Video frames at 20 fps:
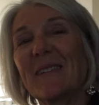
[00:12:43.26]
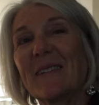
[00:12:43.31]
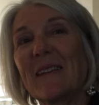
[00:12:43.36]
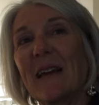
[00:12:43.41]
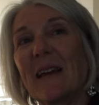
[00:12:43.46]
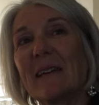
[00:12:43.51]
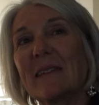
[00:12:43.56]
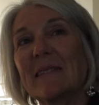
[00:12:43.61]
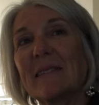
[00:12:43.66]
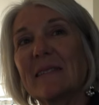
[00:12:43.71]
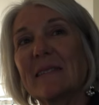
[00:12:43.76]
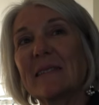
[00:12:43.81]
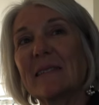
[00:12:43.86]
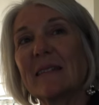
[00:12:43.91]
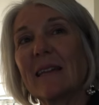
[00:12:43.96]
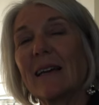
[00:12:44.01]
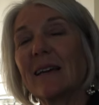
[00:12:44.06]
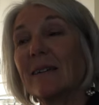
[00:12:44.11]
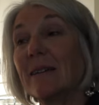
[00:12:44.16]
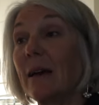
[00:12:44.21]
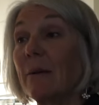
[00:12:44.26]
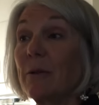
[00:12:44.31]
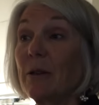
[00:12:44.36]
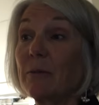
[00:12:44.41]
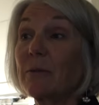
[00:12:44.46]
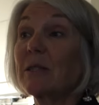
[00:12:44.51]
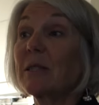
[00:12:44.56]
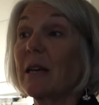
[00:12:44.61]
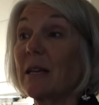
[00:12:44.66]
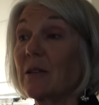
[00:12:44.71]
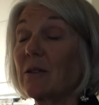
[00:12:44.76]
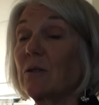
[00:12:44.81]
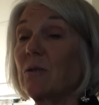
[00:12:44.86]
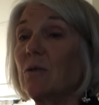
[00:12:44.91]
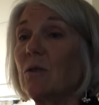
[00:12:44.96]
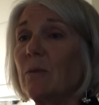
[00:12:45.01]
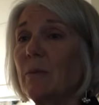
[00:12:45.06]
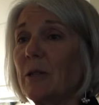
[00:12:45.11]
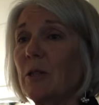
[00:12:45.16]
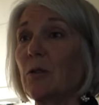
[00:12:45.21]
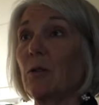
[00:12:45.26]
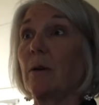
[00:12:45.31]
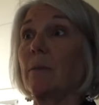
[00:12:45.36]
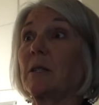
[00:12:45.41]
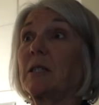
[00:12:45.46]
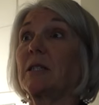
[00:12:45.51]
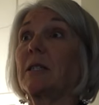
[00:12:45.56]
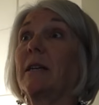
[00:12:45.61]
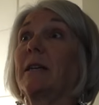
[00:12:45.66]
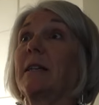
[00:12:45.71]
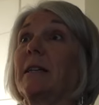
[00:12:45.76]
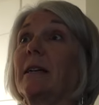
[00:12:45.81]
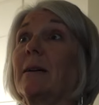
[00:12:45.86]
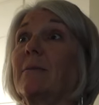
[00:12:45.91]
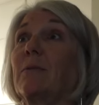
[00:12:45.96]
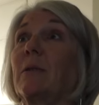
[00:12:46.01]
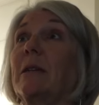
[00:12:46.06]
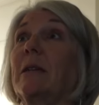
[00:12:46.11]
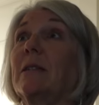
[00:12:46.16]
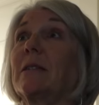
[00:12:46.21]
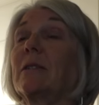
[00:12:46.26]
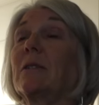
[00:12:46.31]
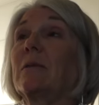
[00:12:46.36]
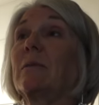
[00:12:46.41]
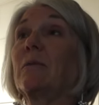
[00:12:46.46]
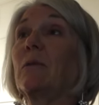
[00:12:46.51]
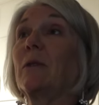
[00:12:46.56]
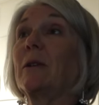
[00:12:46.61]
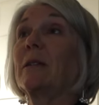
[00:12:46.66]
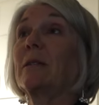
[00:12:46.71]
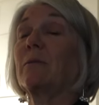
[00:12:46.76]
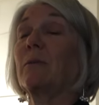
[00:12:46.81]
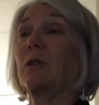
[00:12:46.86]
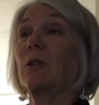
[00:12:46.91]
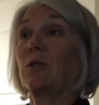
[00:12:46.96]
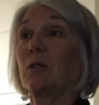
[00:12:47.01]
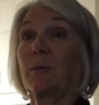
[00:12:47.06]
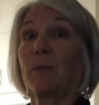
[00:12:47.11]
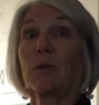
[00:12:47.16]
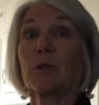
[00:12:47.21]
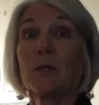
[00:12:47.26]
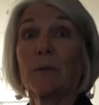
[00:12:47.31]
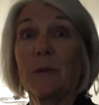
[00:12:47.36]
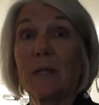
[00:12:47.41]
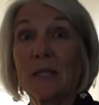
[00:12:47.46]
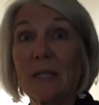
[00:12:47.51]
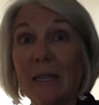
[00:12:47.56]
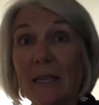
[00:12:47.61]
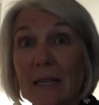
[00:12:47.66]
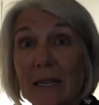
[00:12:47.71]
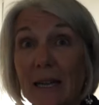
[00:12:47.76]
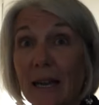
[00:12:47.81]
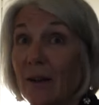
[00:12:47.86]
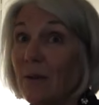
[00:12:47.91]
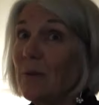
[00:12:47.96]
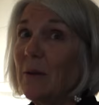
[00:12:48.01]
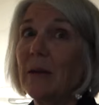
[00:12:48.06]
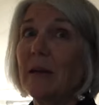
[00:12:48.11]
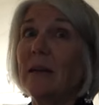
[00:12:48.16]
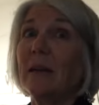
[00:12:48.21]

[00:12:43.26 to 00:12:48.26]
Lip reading: Yeah. I mean, it was kind of cool, but you're almost standing upright at certain points when you're supposed to be sitting down.